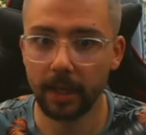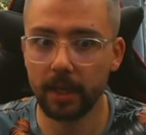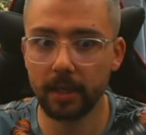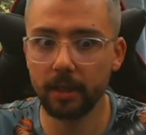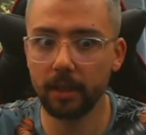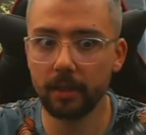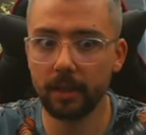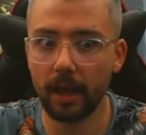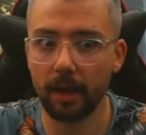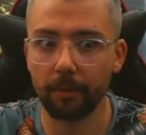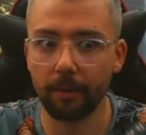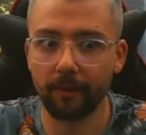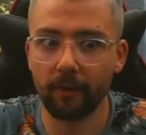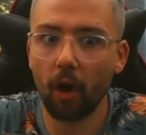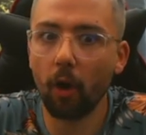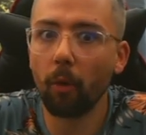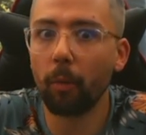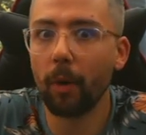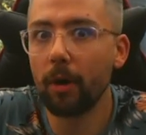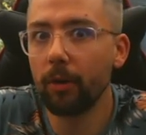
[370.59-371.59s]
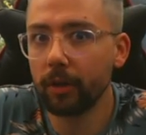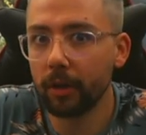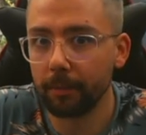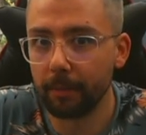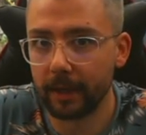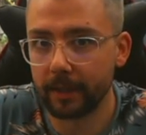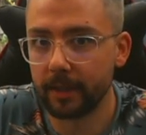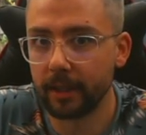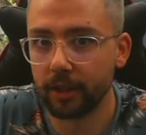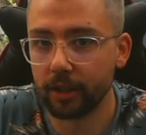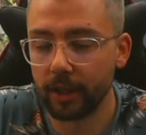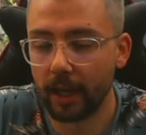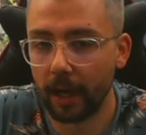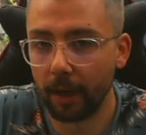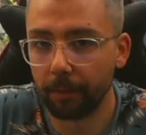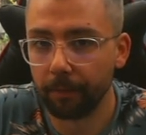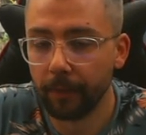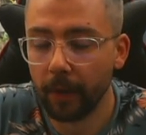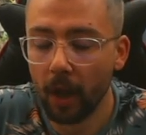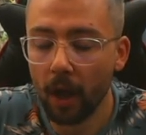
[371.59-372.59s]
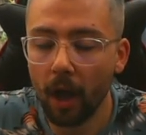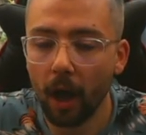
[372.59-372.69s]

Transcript: Easy as that, we've got a welcome message now.